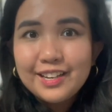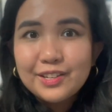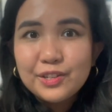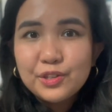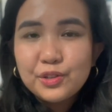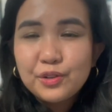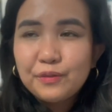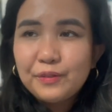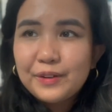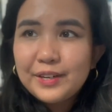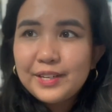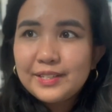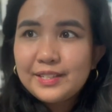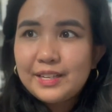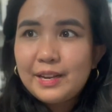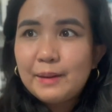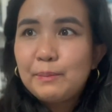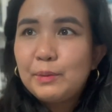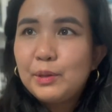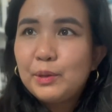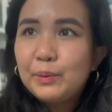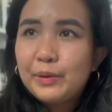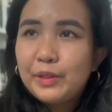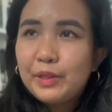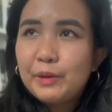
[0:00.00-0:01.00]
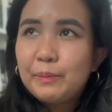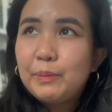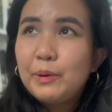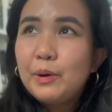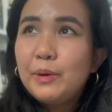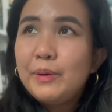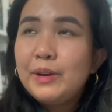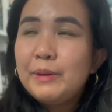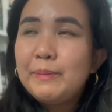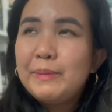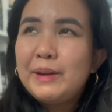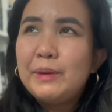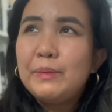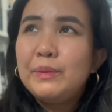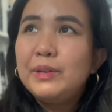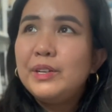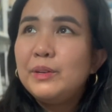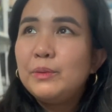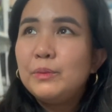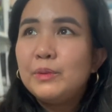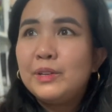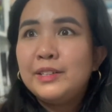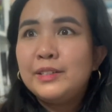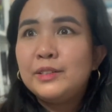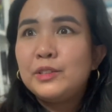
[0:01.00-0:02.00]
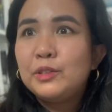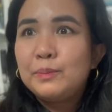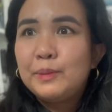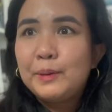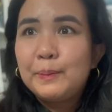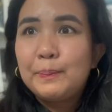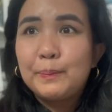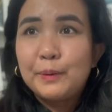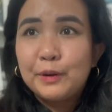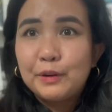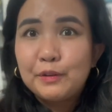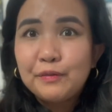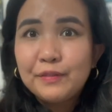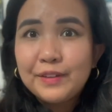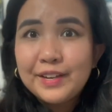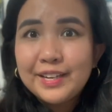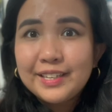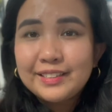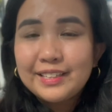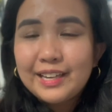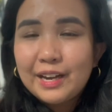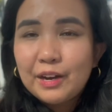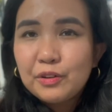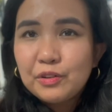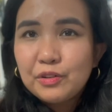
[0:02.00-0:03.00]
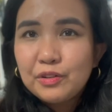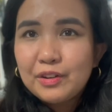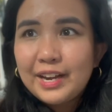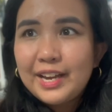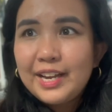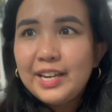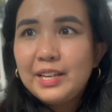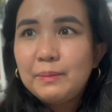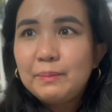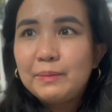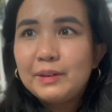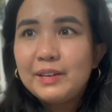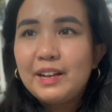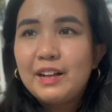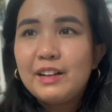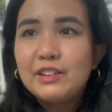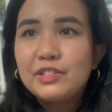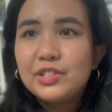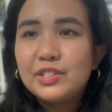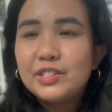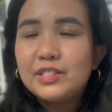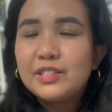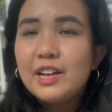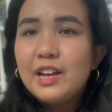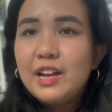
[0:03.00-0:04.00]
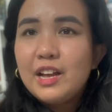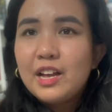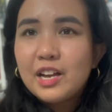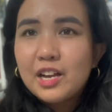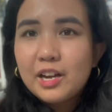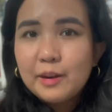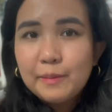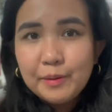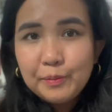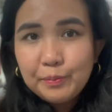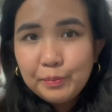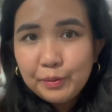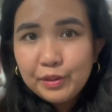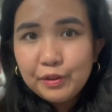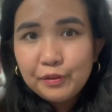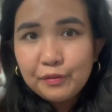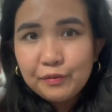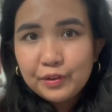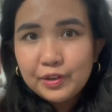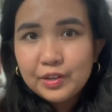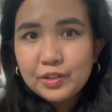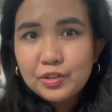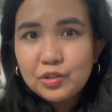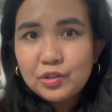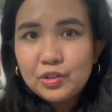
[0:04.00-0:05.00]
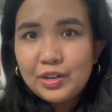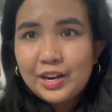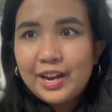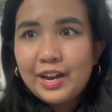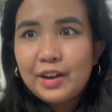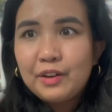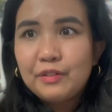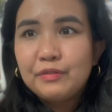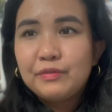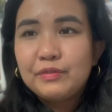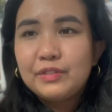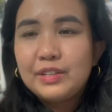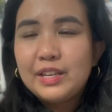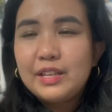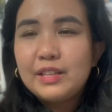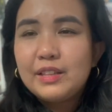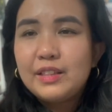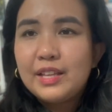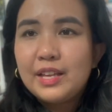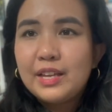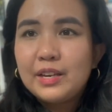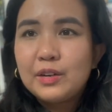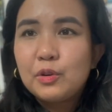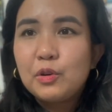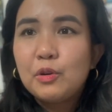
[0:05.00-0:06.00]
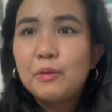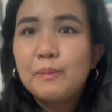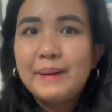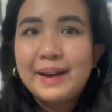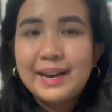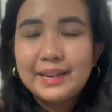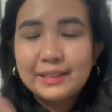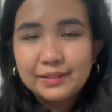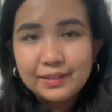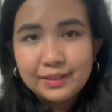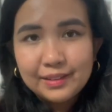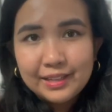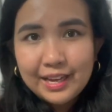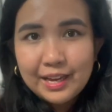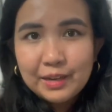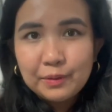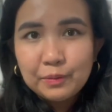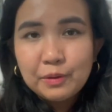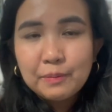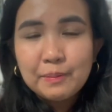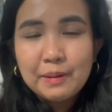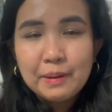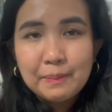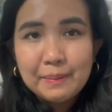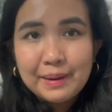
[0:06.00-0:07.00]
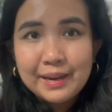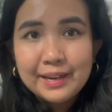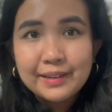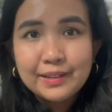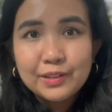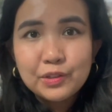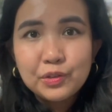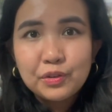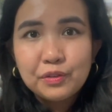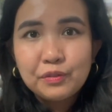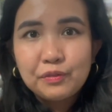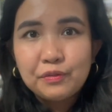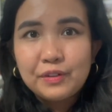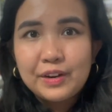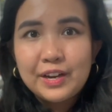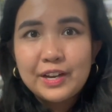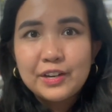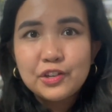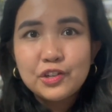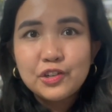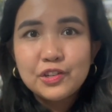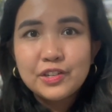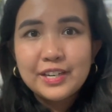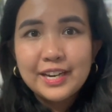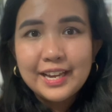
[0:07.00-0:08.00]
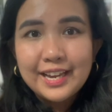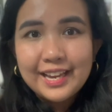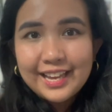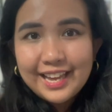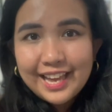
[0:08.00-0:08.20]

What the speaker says: So for example, with a poem, I wouldn't want it to be perfect outright, but I'll just come up with the first draft and then go back to that when my mind is refreshed.